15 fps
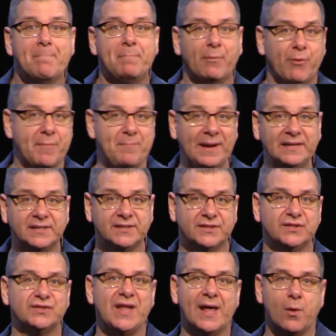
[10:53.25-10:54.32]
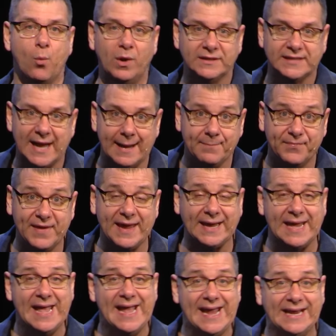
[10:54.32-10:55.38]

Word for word: But repentance is not a one-time thing.